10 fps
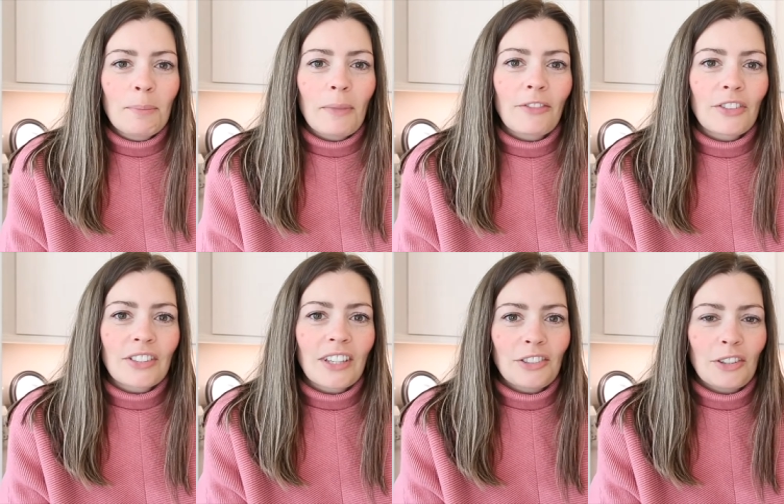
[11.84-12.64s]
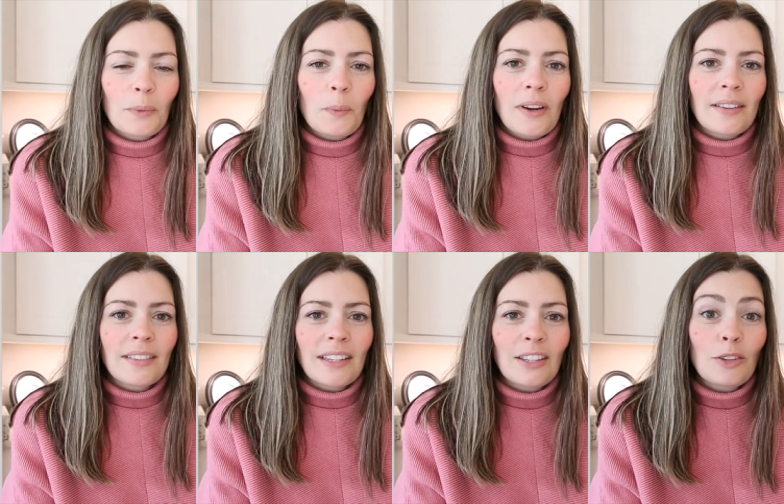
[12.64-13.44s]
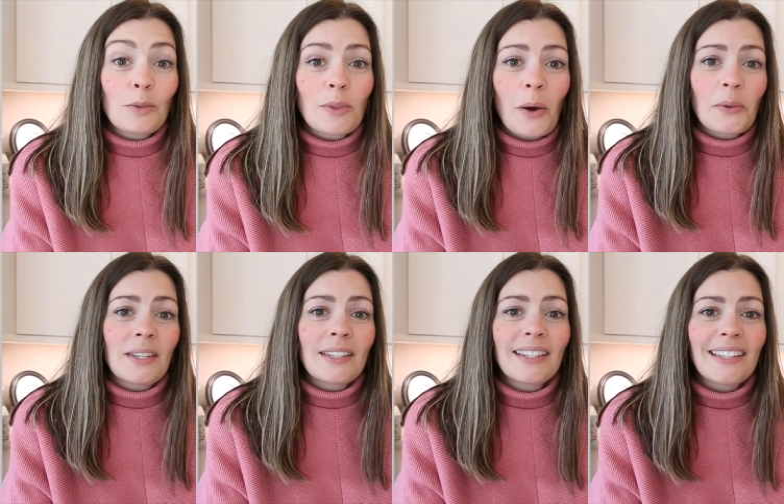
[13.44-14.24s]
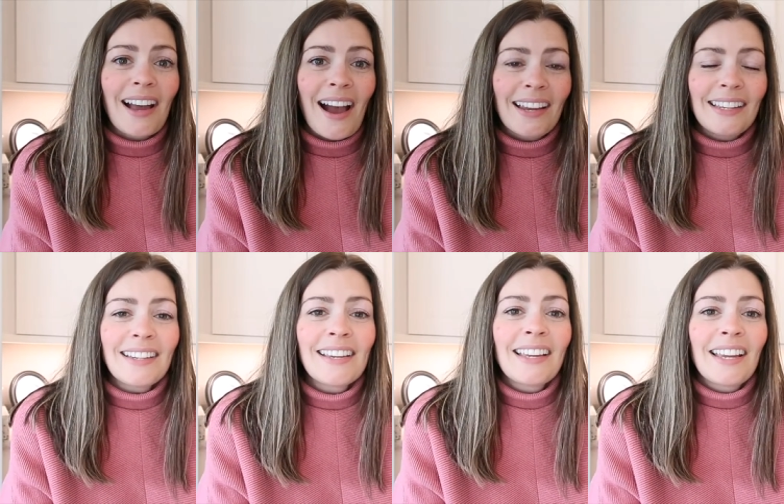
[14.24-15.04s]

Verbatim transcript: My first kitchen was in 2009